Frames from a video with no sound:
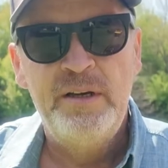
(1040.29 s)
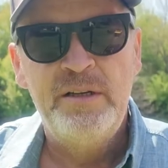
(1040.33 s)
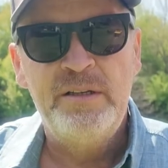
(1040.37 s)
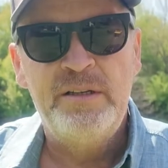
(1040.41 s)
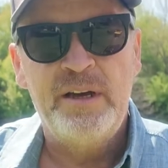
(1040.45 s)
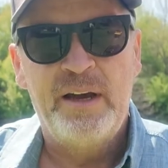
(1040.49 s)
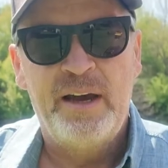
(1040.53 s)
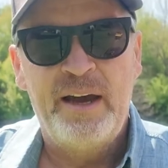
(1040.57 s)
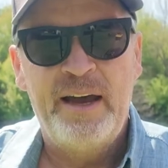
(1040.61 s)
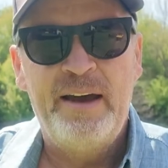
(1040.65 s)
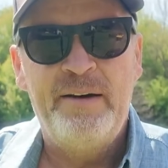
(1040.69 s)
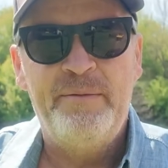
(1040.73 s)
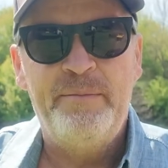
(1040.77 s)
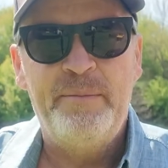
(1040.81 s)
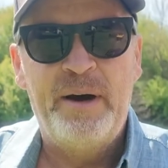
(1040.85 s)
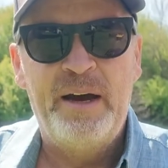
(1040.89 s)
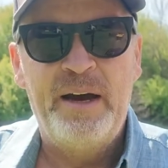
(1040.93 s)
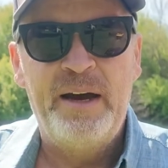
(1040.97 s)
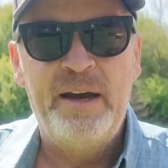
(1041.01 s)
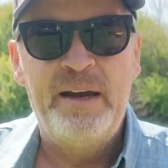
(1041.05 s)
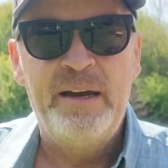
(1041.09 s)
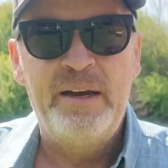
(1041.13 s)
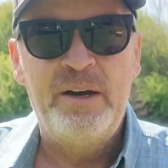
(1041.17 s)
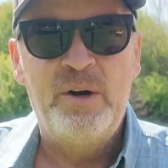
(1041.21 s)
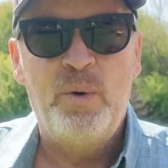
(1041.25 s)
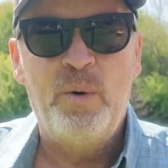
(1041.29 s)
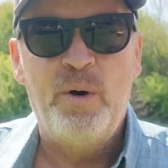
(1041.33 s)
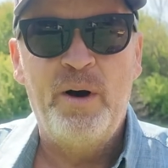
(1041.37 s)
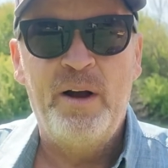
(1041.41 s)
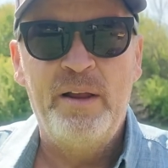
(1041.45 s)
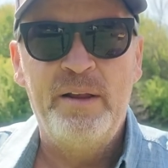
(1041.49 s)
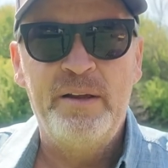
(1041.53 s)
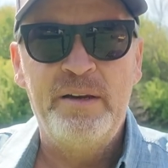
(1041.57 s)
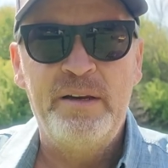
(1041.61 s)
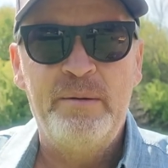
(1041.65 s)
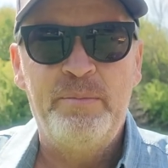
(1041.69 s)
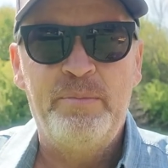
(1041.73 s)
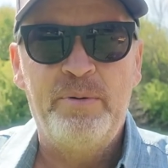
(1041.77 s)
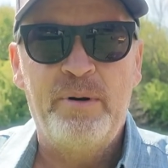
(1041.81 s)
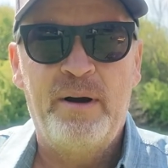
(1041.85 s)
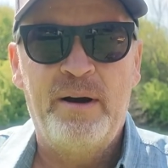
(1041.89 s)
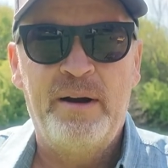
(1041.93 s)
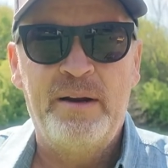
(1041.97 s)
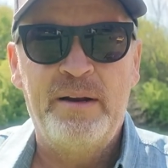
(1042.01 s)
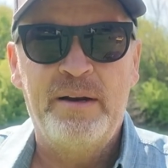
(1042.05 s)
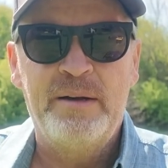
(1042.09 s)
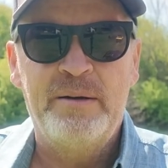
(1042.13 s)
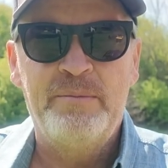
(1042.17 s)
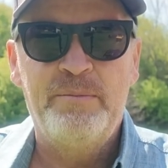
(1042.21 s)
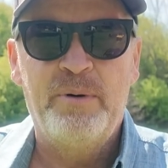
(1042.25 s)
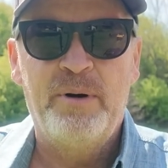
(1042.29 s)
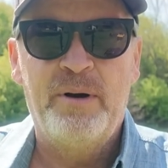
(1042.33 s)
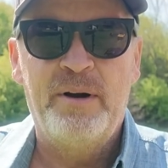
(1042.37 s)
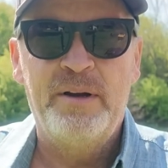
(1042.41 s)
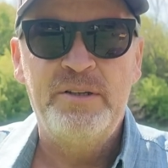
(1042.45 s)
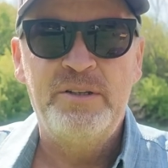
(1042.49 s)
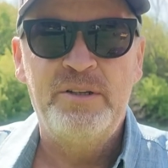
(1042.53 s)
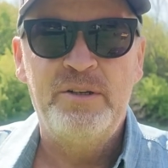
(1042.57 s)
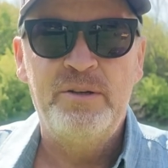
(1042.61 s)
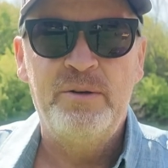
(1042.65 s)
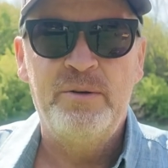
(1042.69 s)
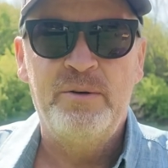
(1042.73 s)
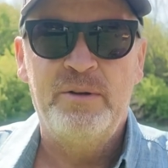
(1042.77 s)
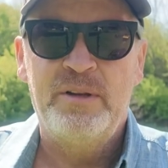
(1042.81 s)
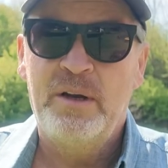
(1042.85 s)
to have my quality product brought to you.